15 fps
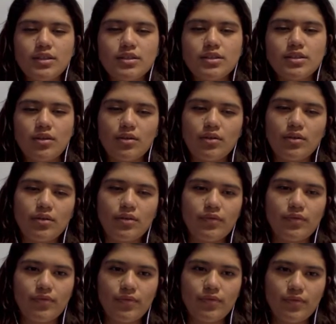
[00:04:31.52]
of
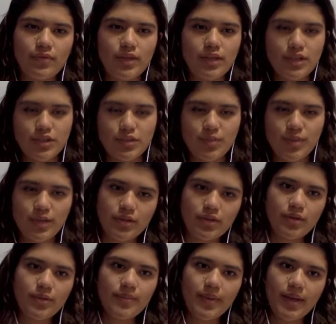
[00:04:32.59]
each
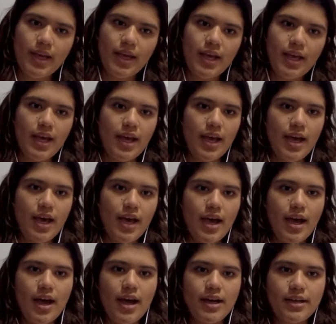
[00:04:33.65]
pendulum,
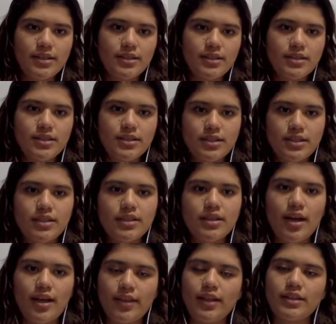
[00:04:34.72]
and
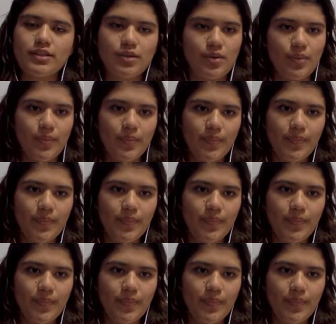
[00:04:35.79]
that's all.